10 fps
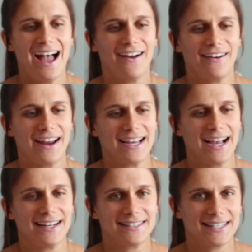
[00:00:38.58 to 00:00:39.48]
All right,
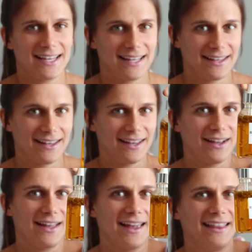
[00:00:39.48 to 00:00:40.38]
guys.
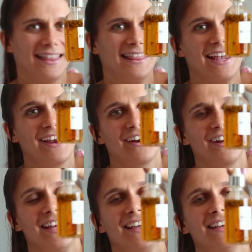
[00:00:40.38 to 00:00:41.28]
And there
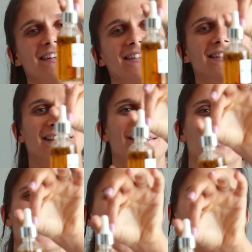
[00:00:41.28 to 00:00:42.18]
is the
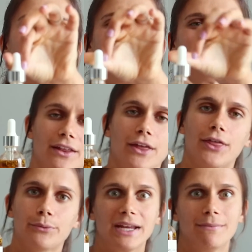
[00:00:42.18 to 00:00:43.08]
oil. The
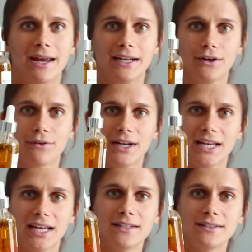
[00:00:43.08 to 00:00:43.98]
three main
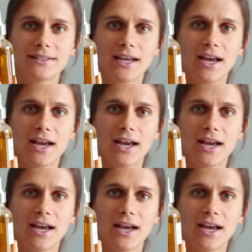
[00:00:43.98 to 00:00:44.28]
ingredients